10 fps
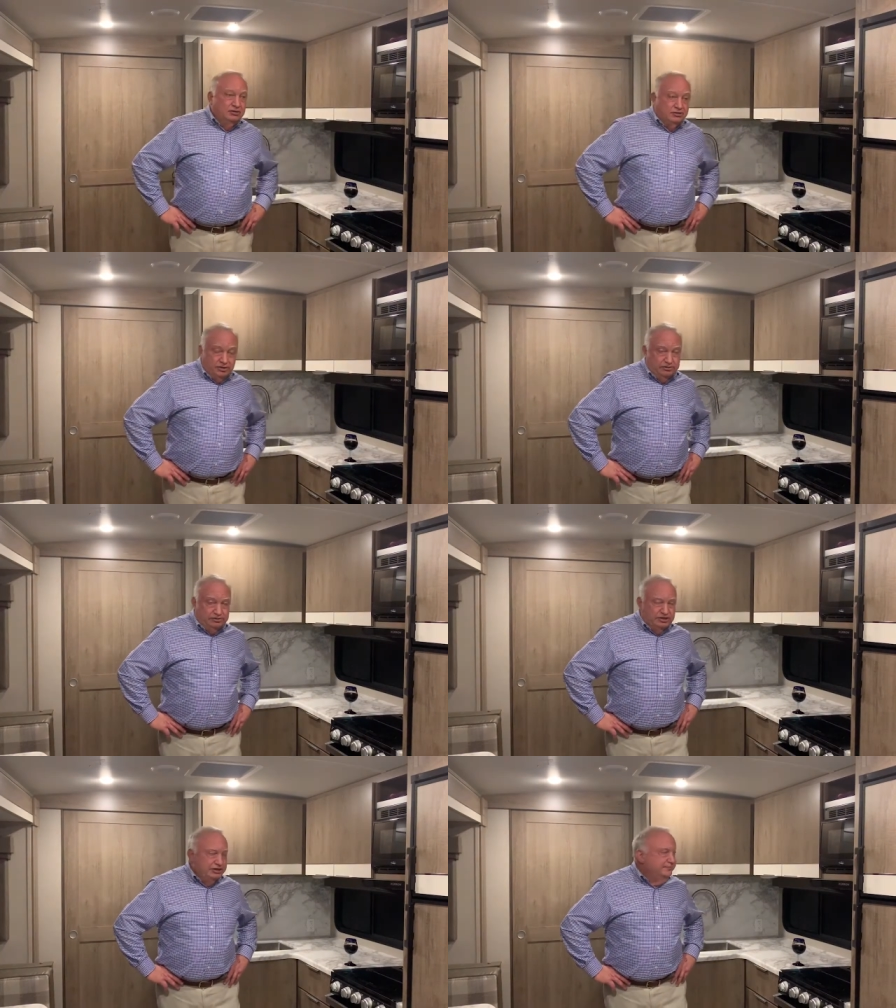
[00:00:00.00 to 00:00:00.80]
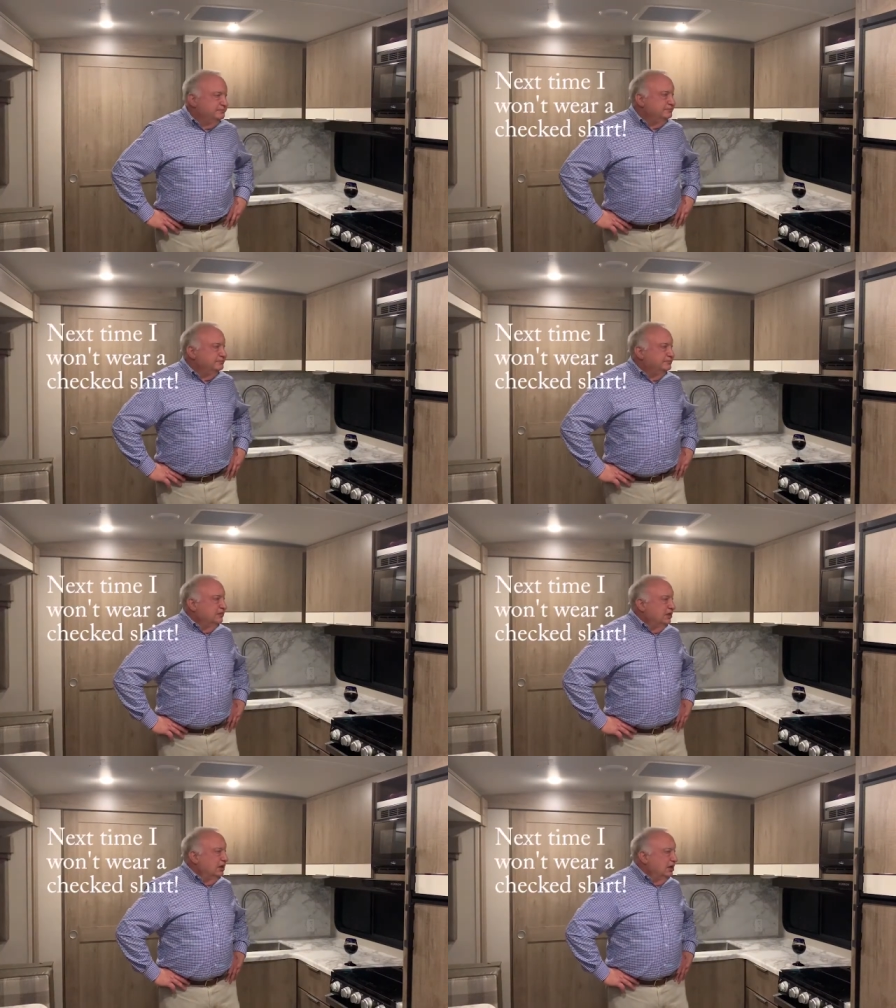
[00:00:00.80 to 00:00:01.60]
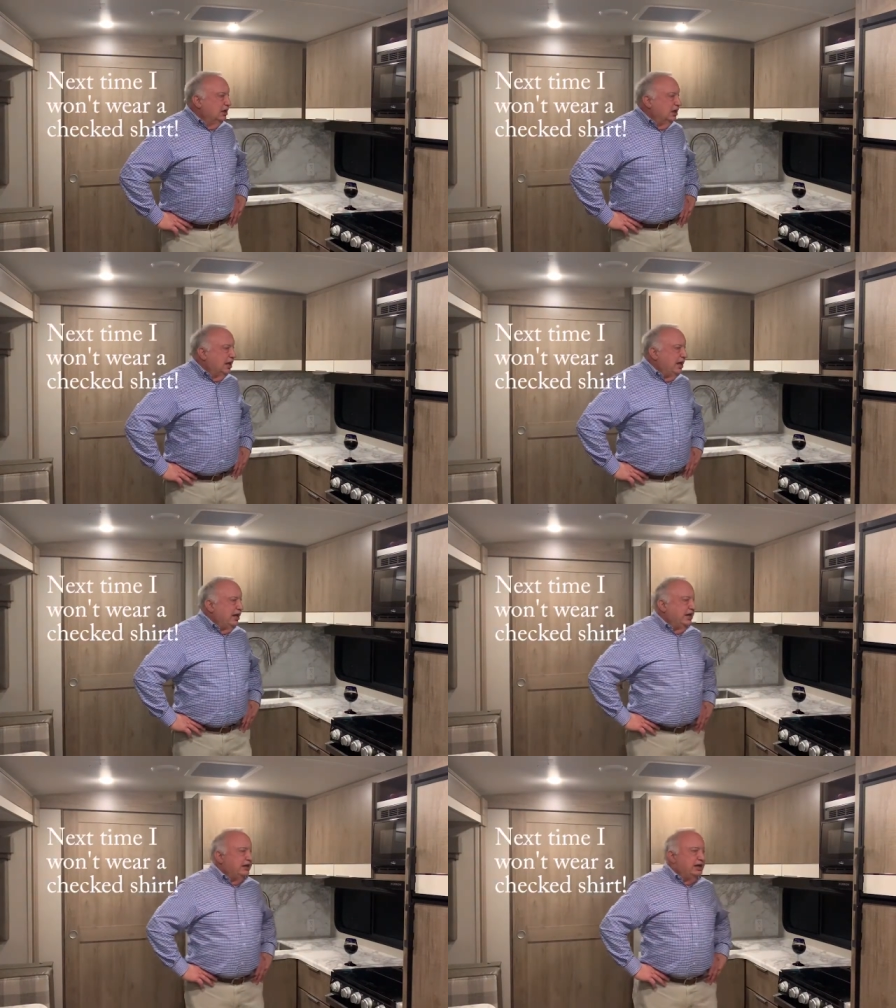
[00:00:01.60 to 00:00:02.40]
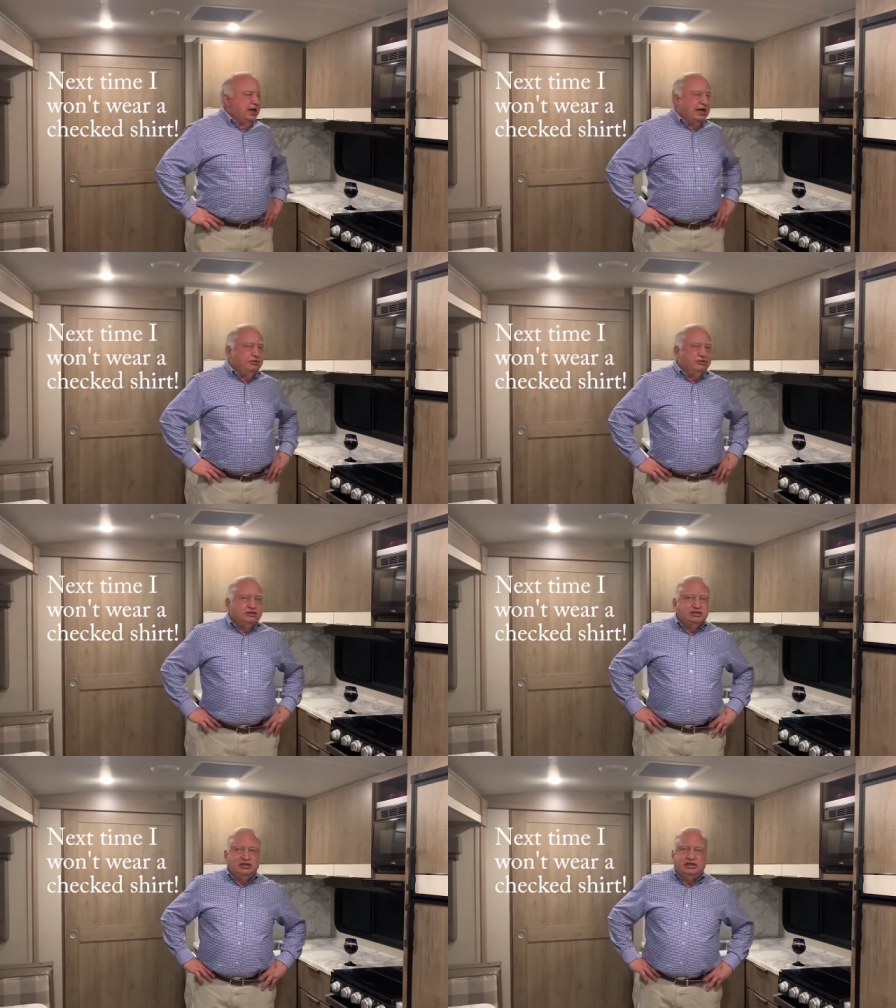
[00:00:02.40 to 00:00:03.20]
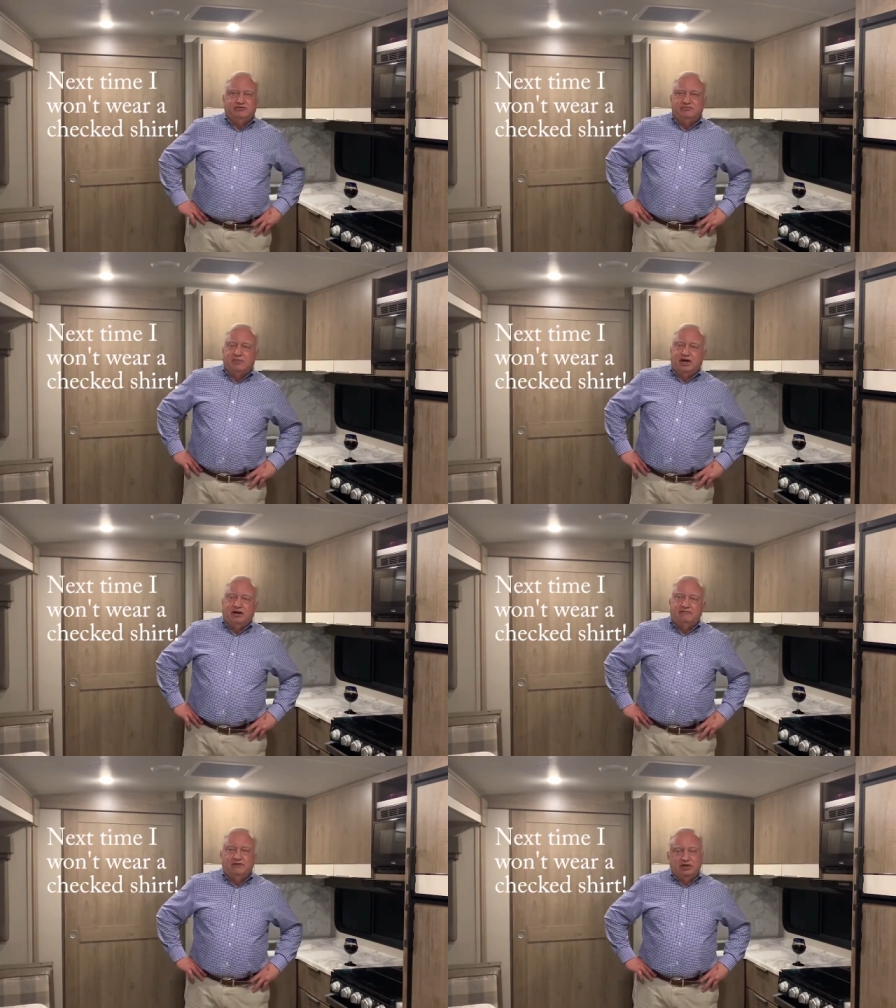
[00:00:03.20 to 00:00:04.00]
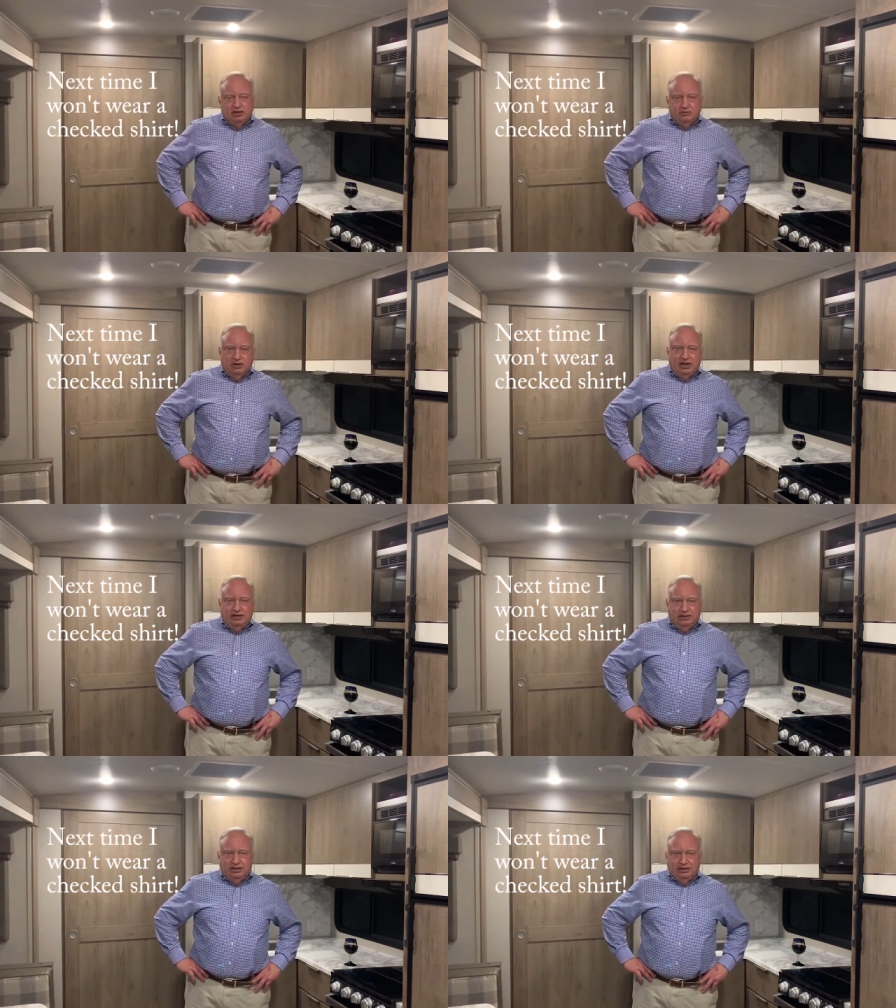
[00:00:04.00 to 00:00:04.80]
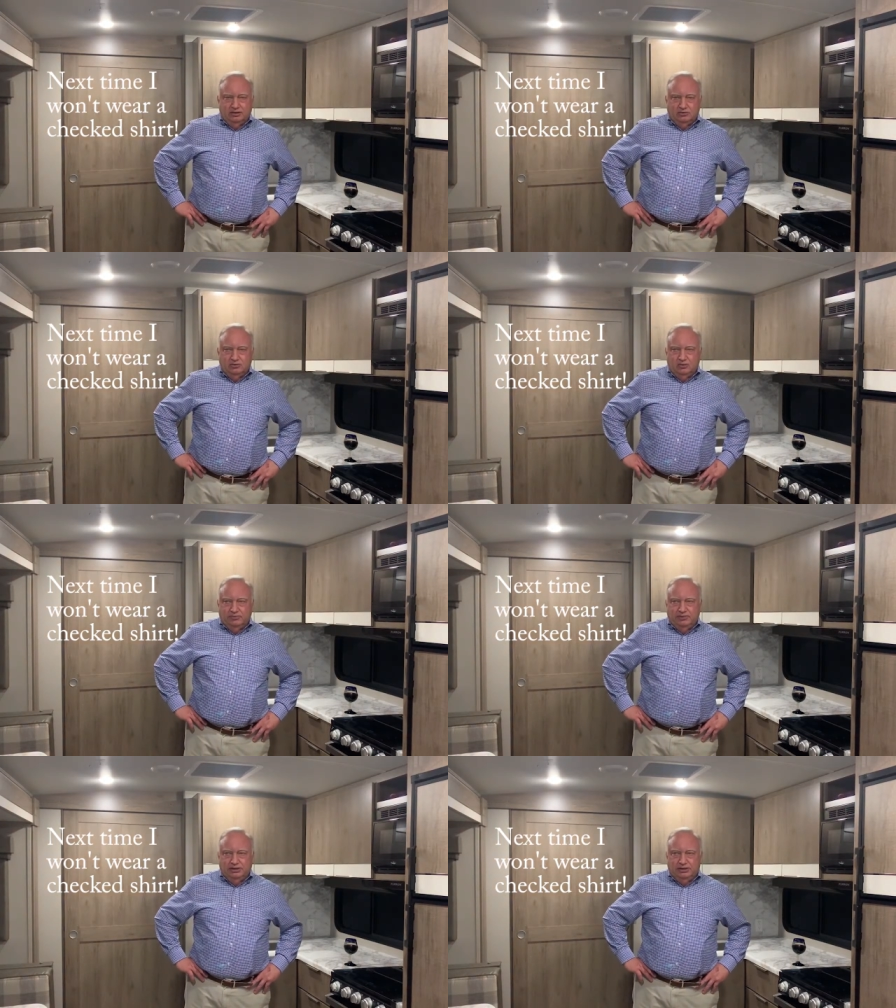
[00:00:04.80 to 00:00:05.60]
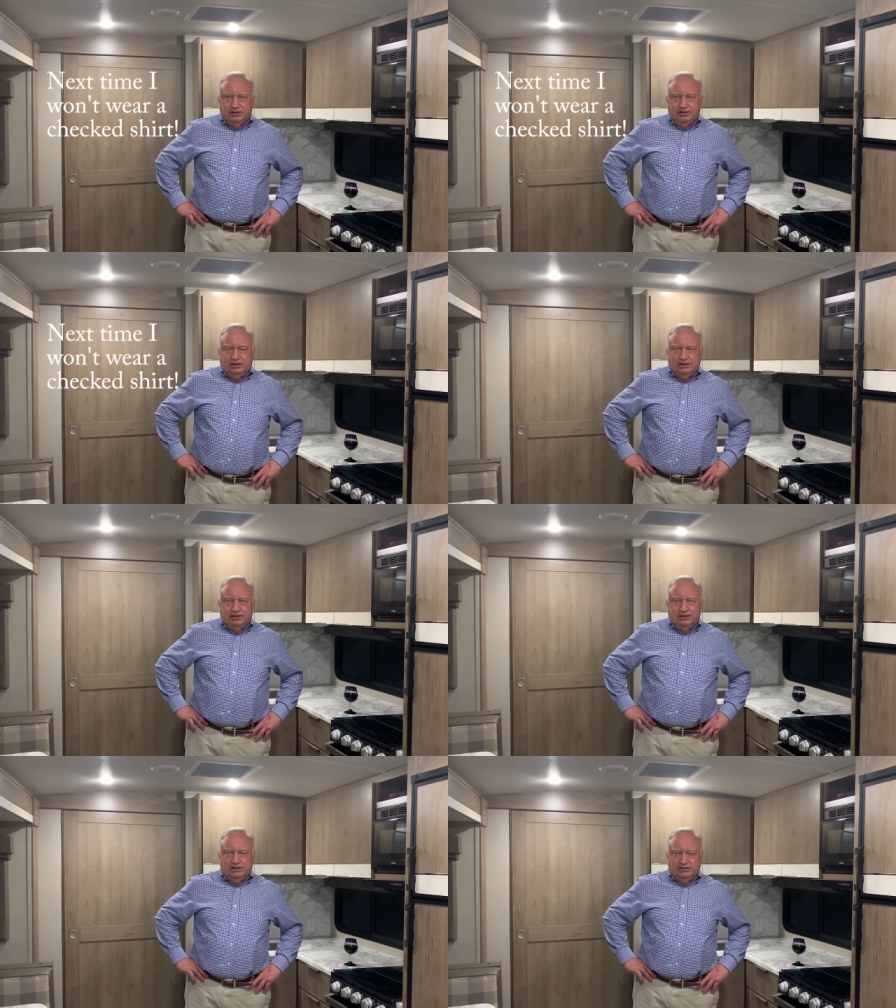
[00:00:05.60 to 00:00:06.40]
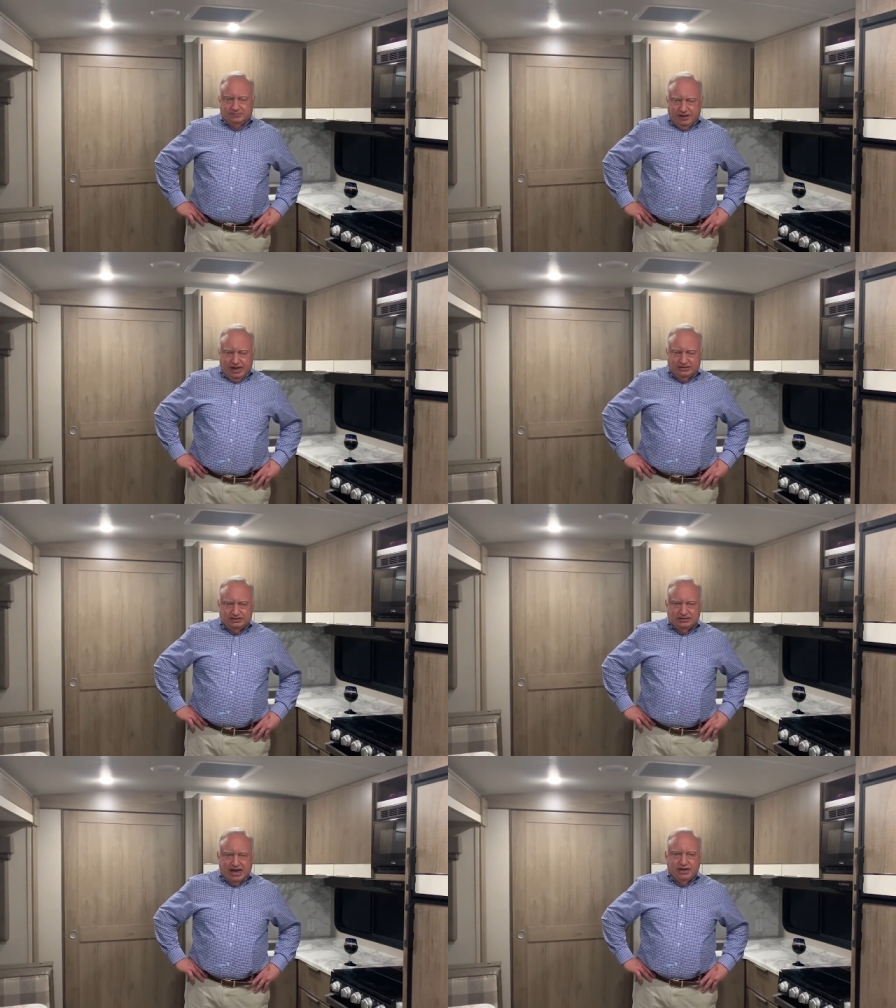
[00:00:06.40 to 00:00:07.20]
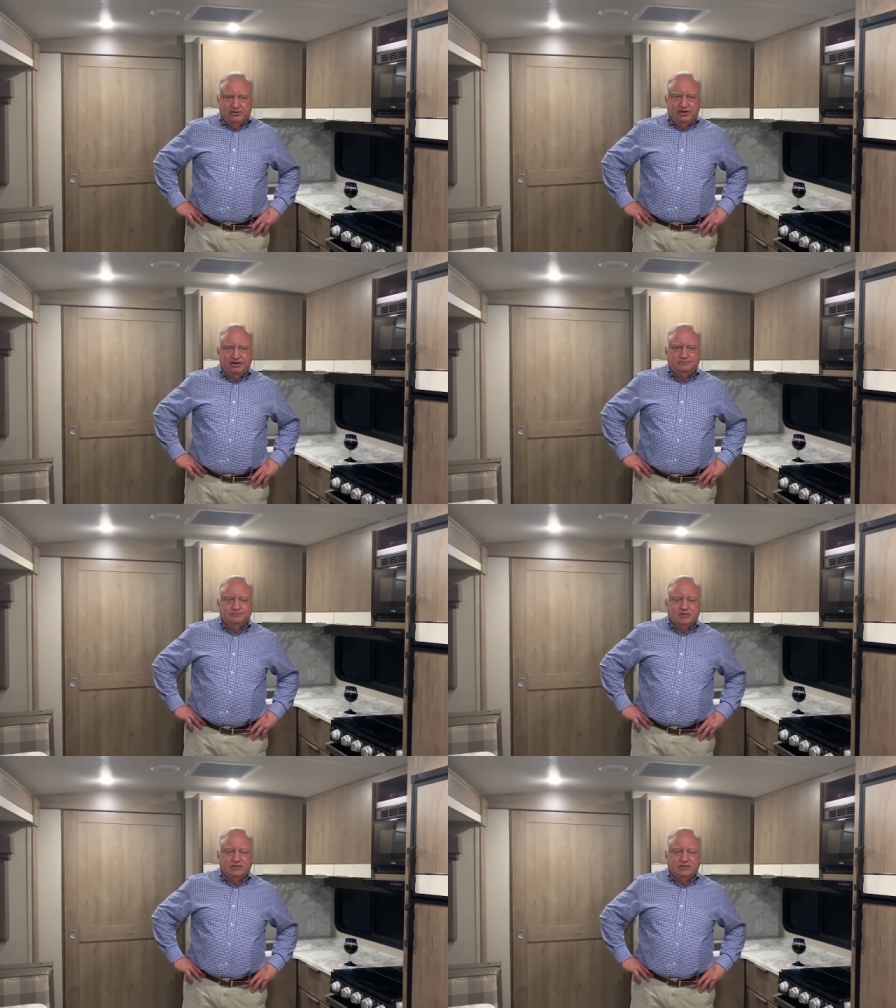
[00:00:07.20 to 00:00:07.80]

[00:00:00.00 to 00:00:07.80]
Thursday. And I received my video editing equipment this past Saturday.